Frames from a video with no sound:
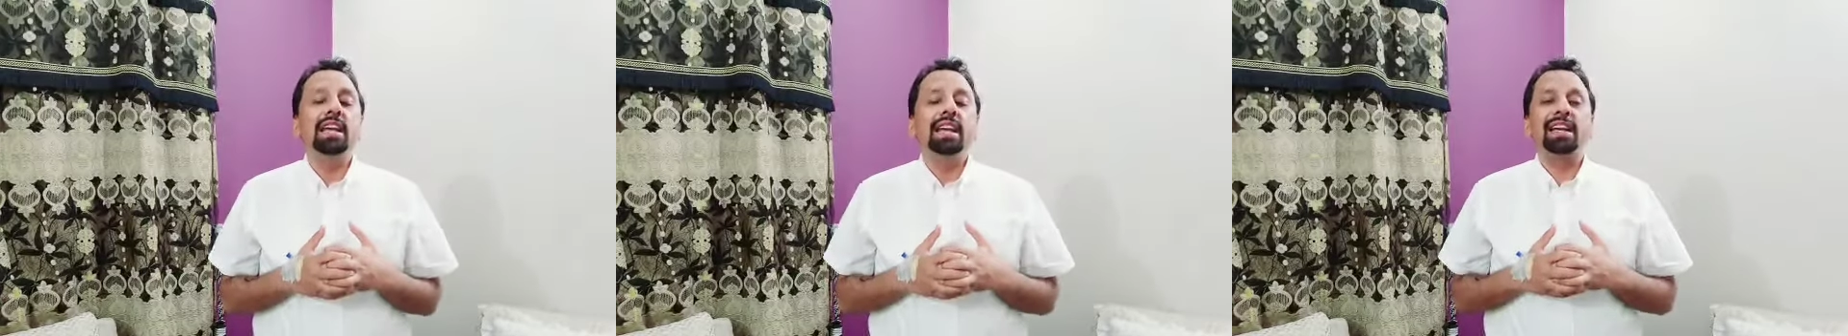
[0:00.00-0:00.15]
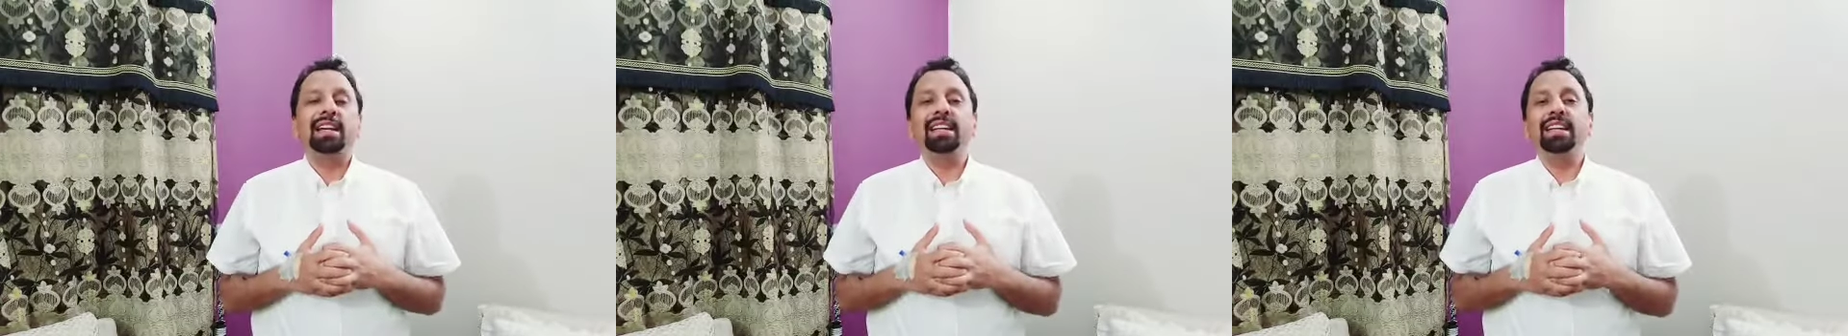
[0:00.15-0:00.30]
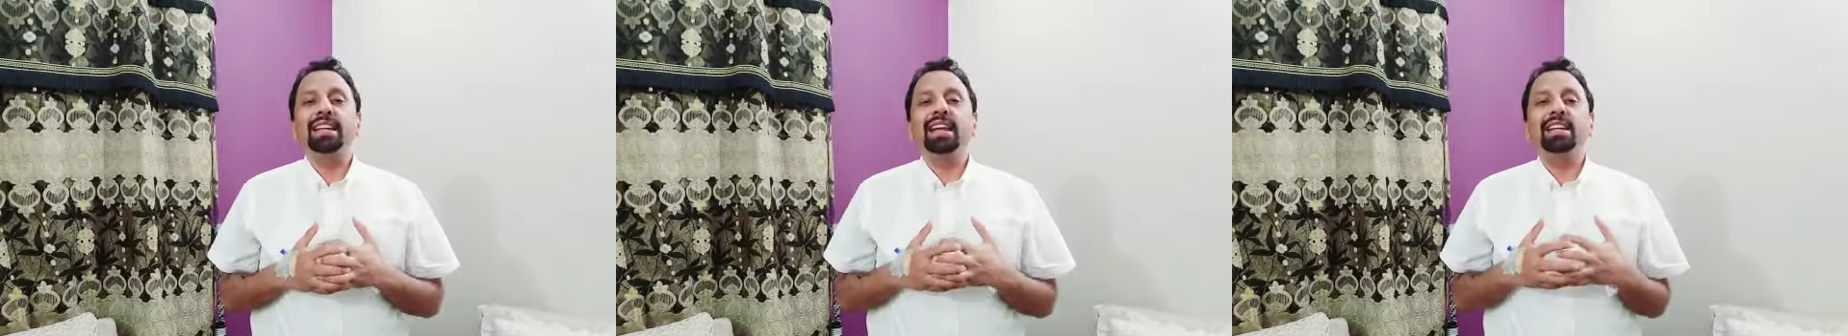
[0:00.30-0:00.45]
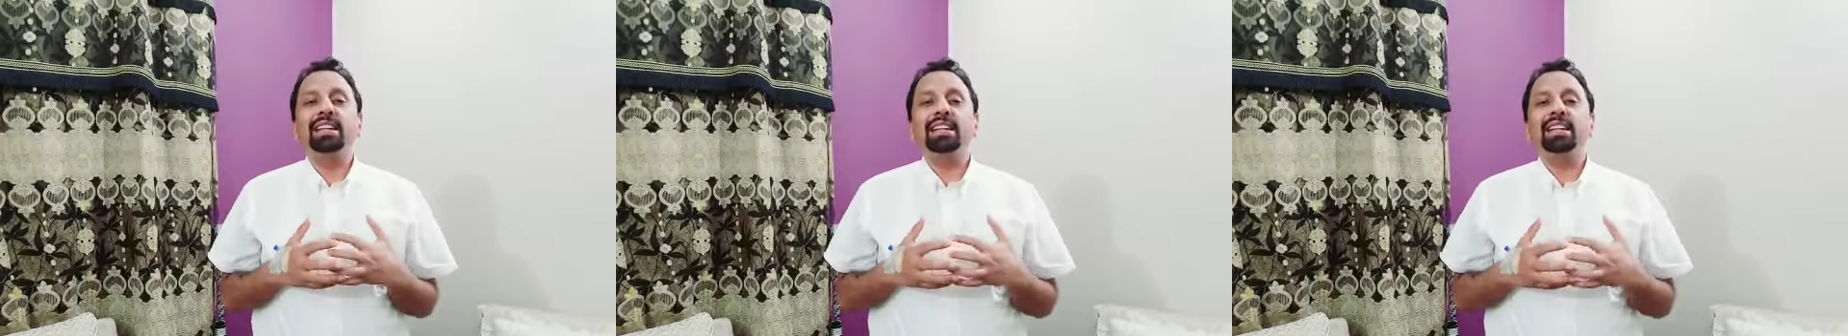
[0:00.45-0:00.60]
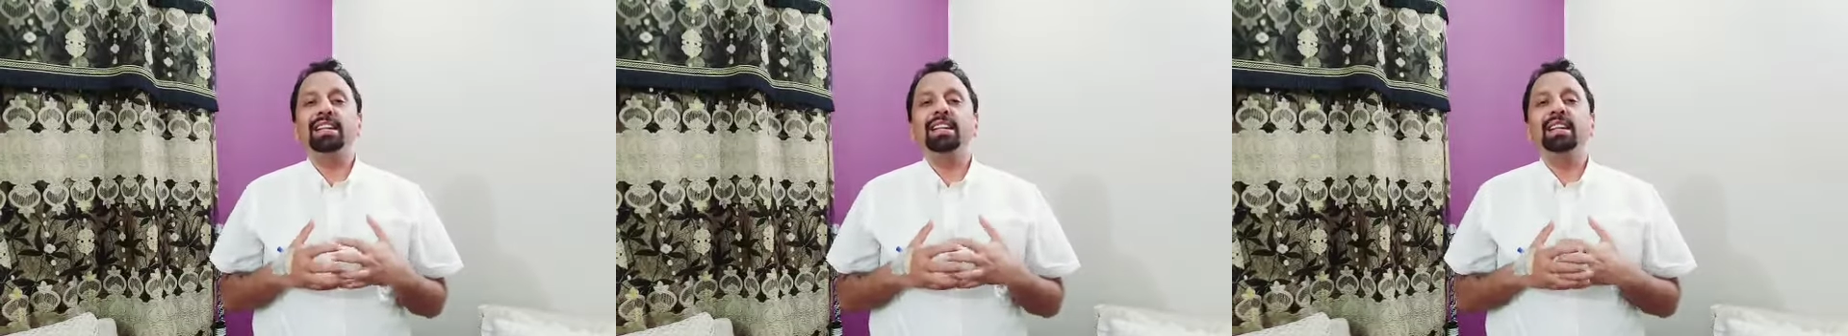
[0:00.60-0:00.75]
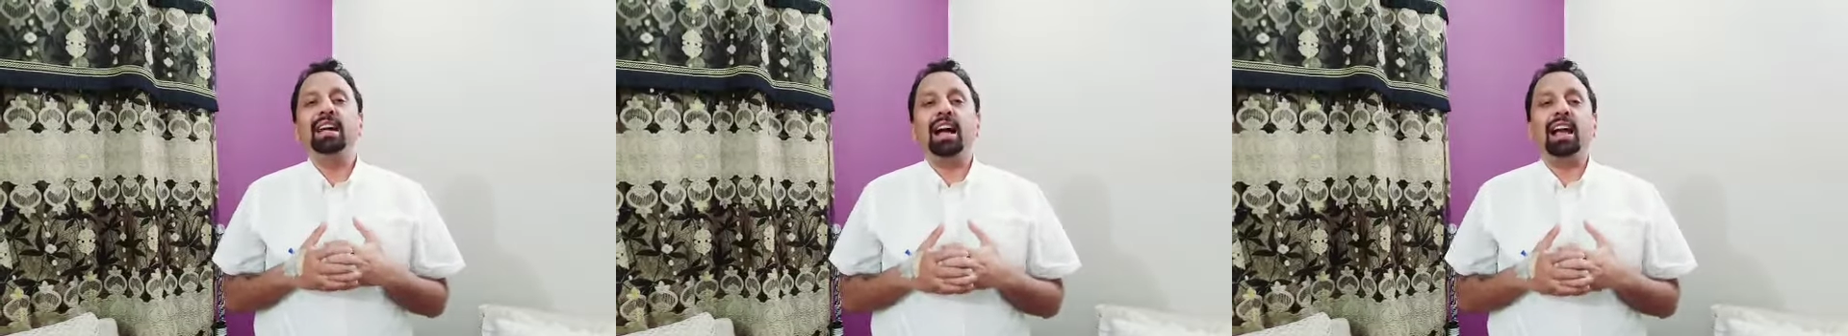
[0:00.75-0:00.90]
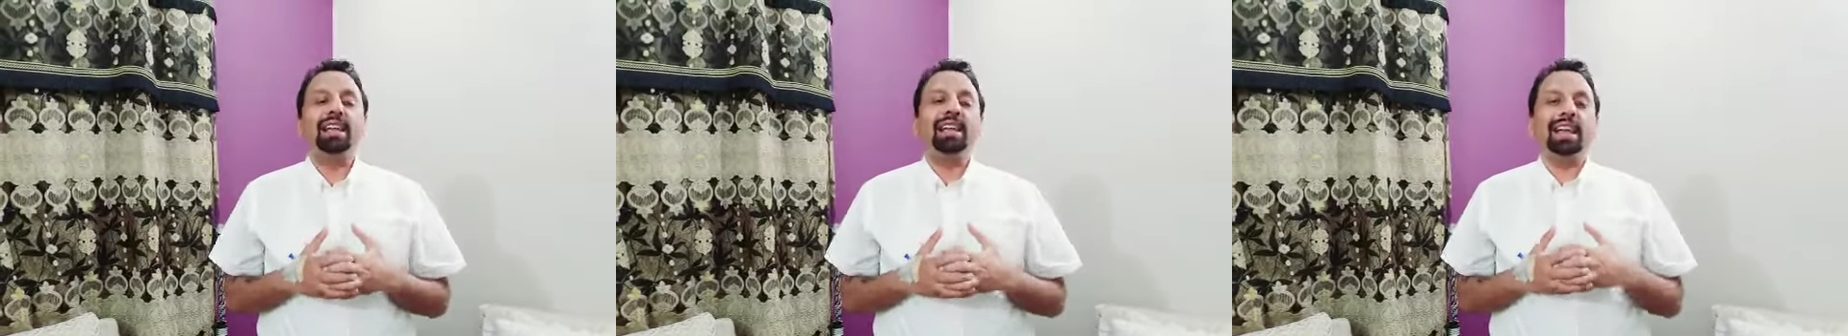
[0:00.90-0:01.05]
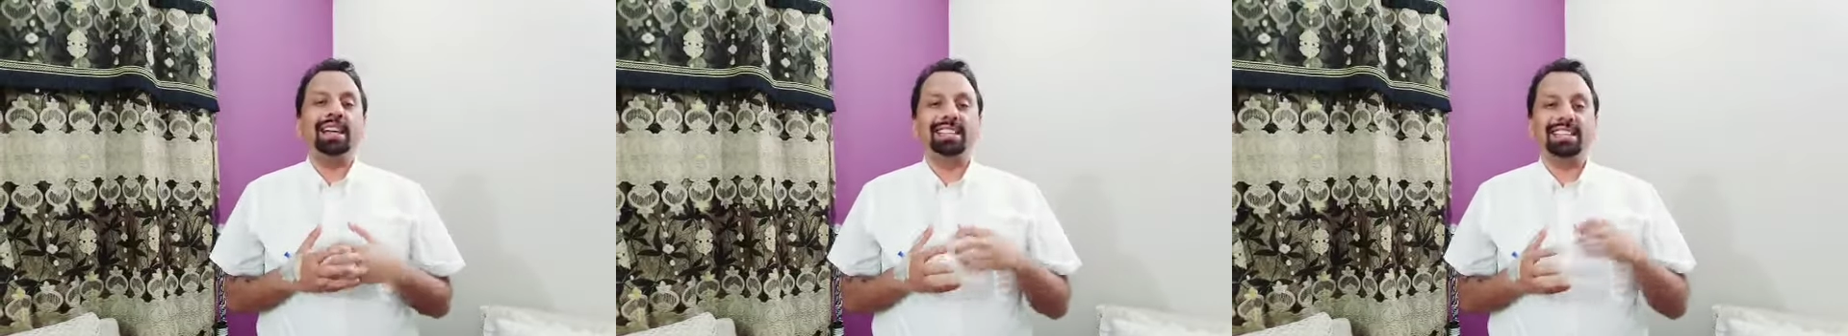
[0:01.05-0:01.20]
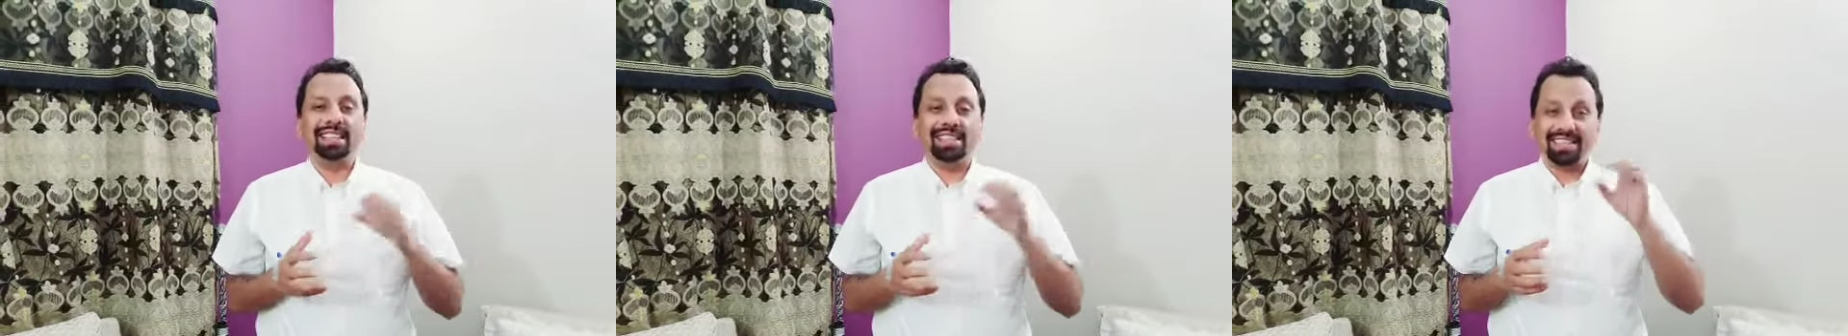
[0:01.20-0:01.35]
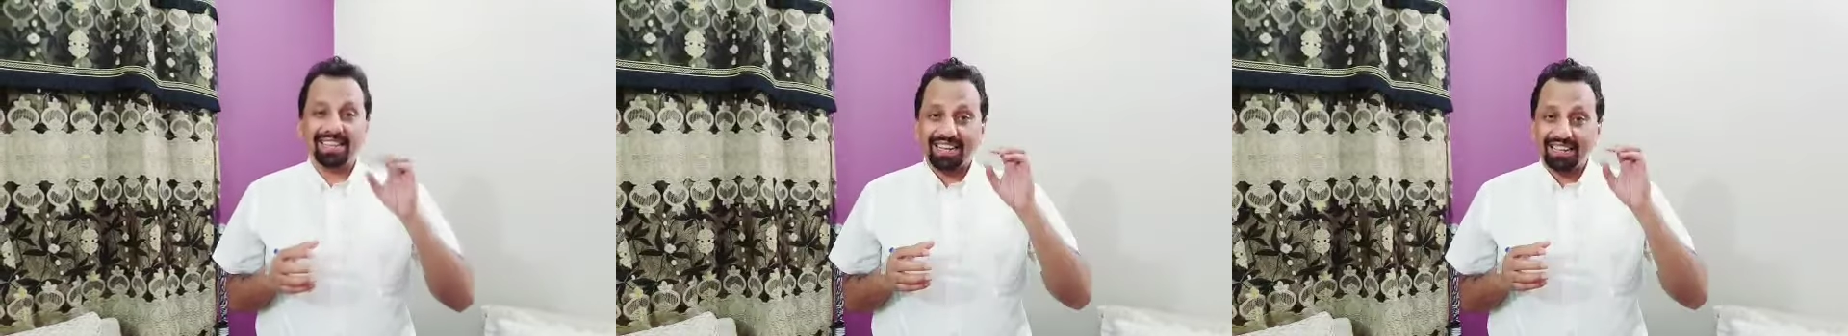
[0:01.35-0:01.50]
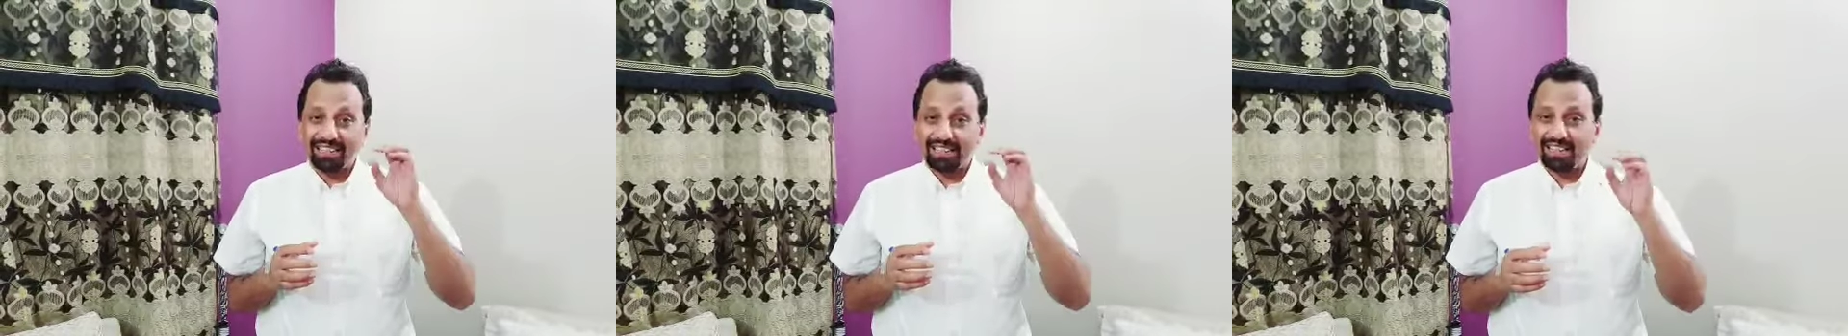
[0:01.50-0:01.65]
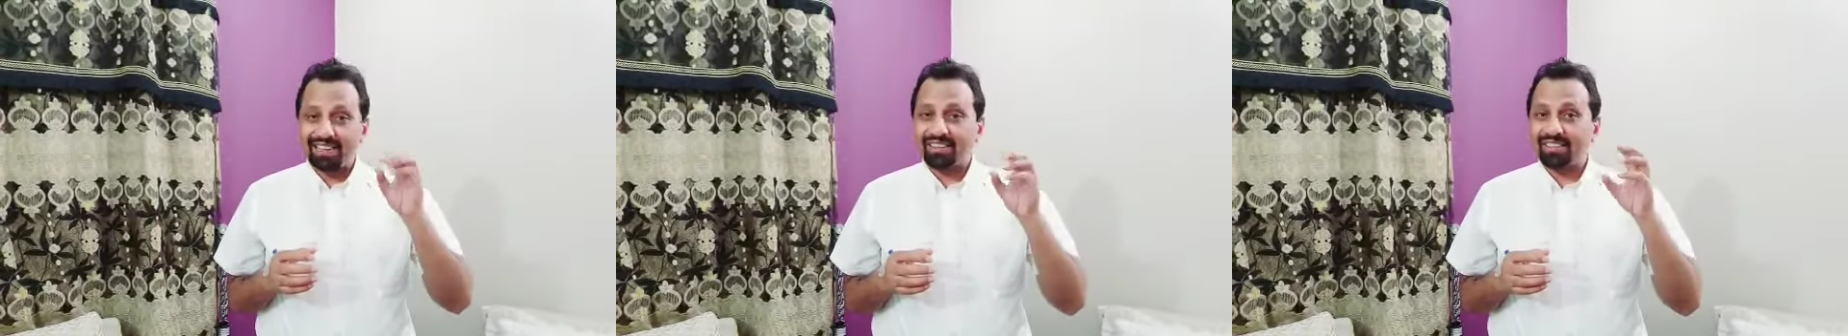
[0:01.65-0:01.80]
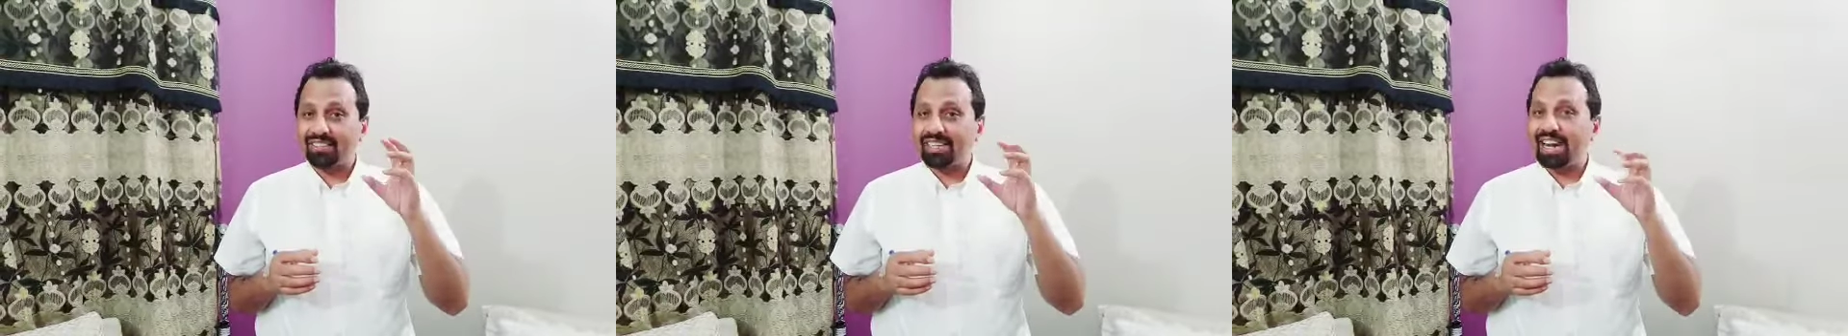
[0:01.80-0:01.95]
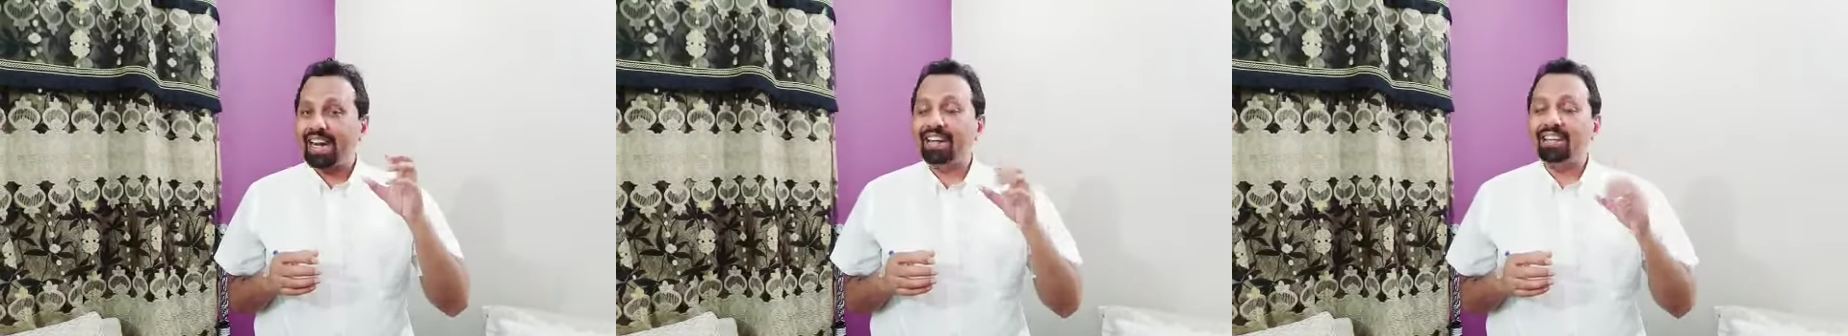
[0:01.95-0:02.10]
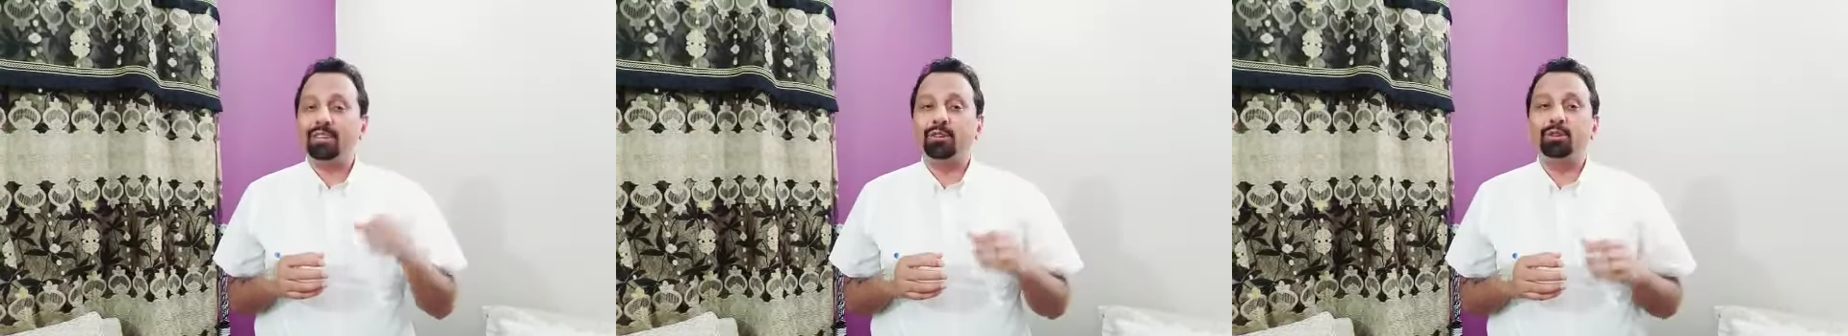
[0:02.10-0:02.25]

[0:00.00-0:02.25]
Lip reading: created an existential threat